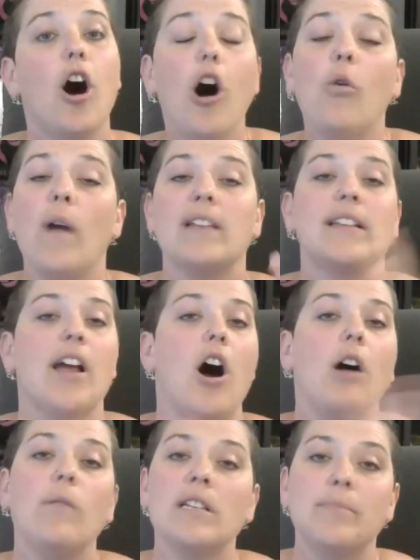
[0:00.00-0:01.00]
always, I
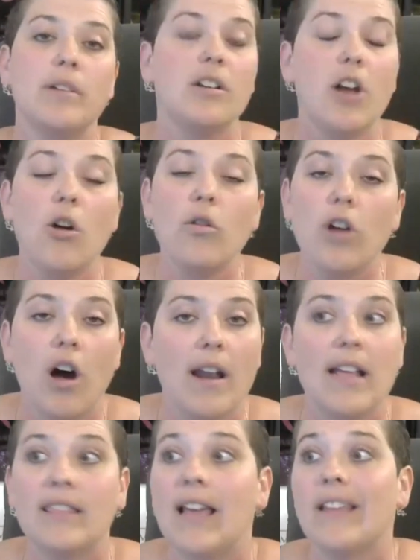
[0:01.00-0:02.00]
always put a note on
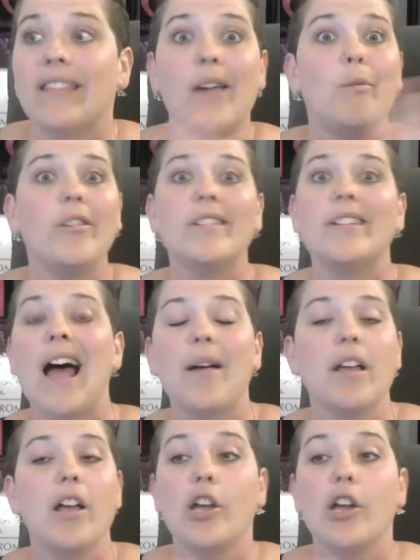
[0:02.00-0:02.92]
it that they will not,